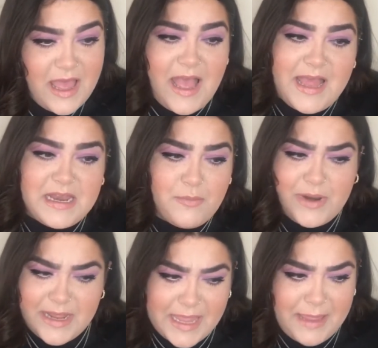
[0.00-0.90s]
and then when
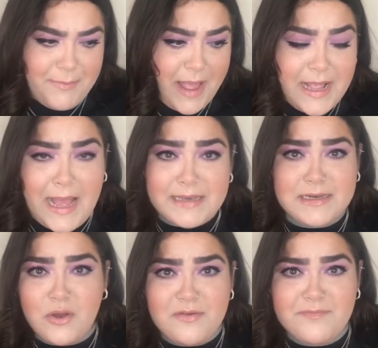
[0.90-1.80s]
I came back I had a
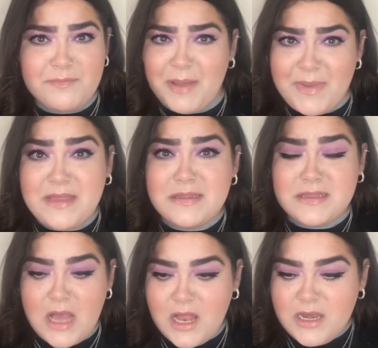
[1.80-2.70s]
lot of my base
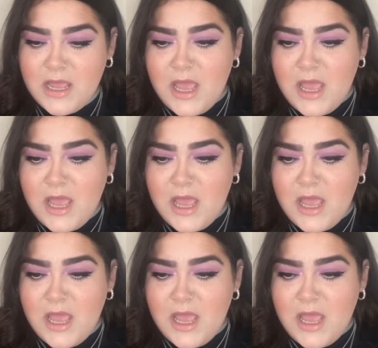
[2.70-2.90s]
done,